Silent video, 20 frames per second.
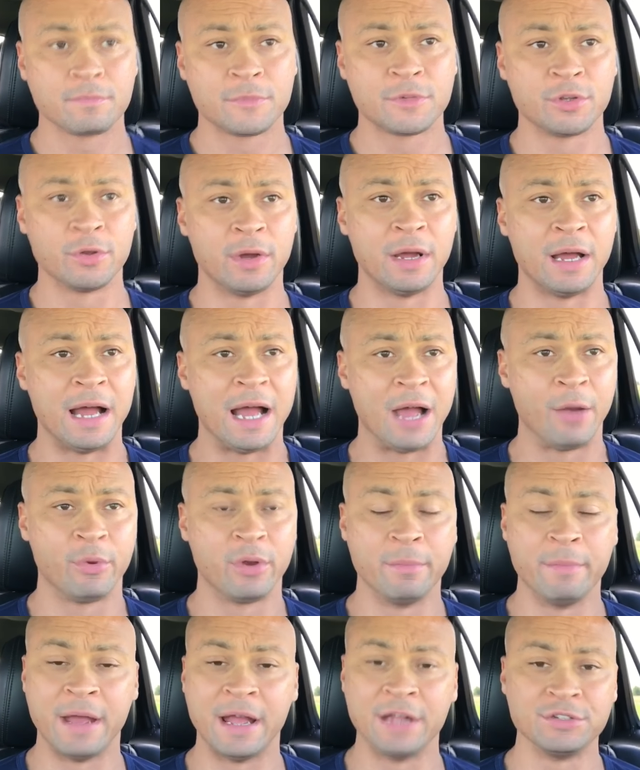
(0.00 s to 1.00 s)
So I would
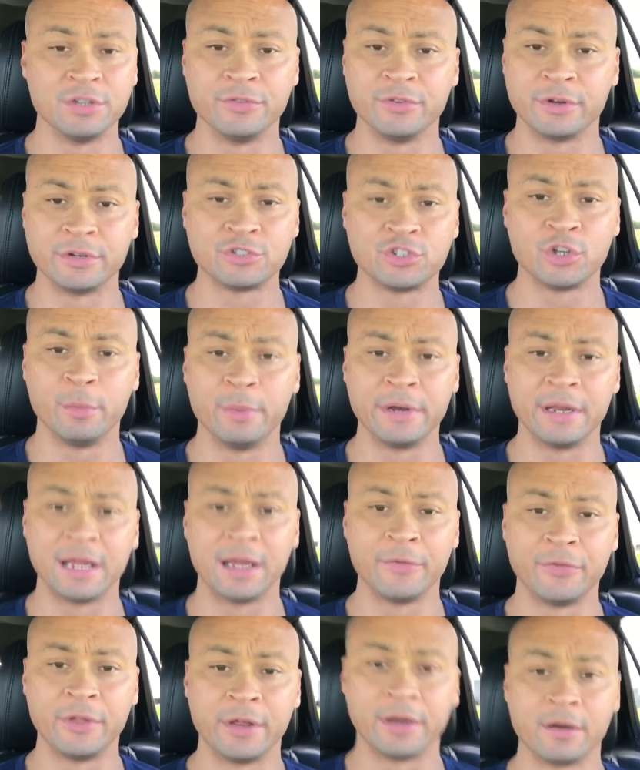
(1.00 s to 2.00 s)
imagine there are so many
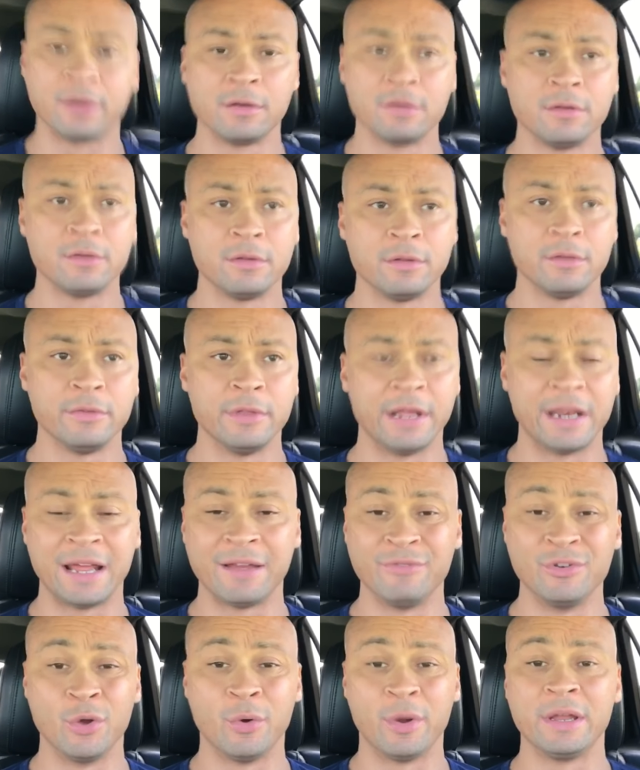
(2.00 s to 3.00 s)
out there that
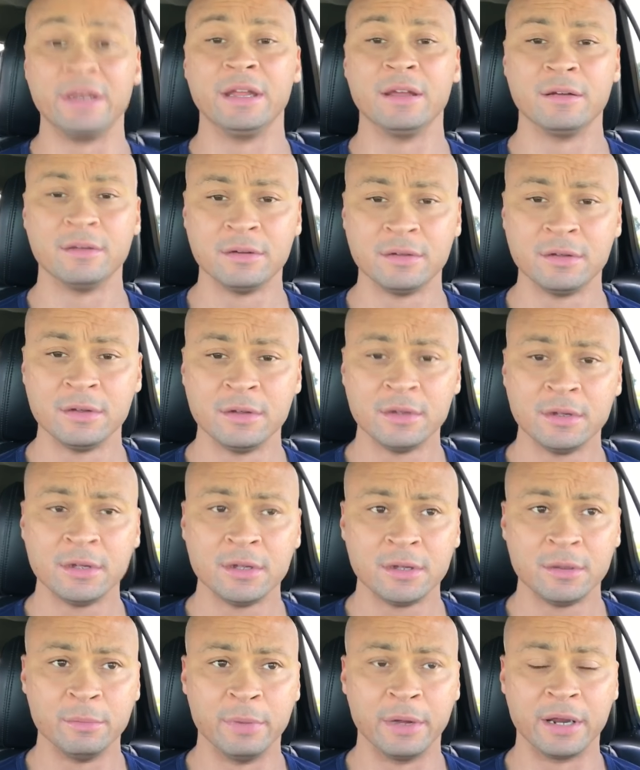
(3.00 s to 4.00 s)
have no idea.
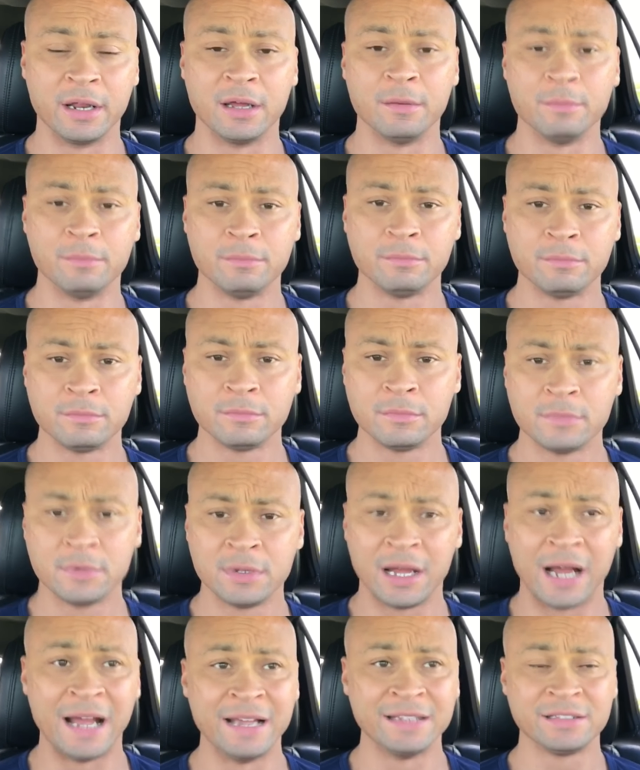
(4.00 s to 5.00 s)
But
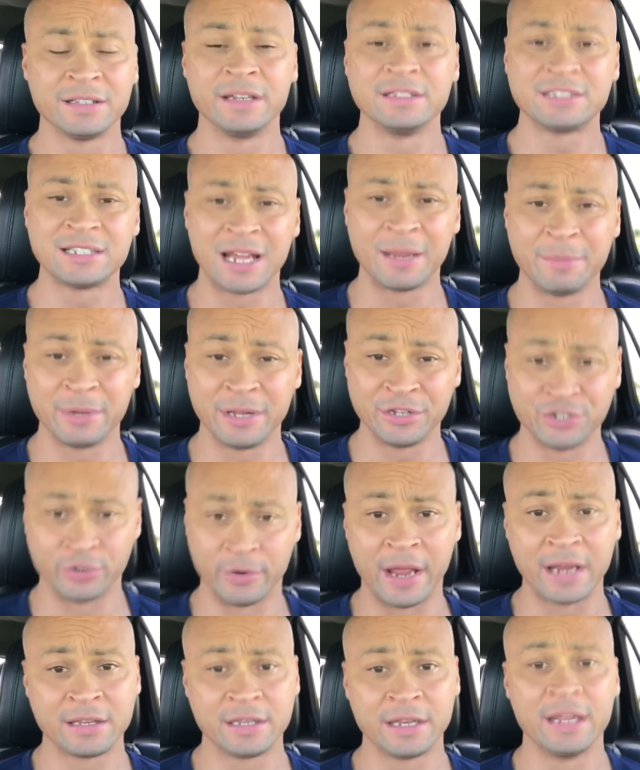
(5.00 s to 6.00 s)
Iceland, it's time to get your
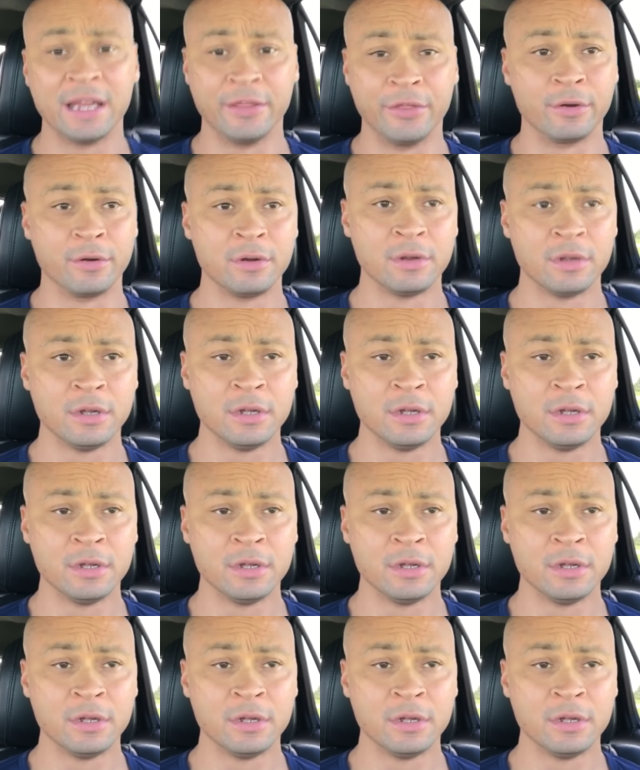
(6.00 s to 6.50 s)
act together.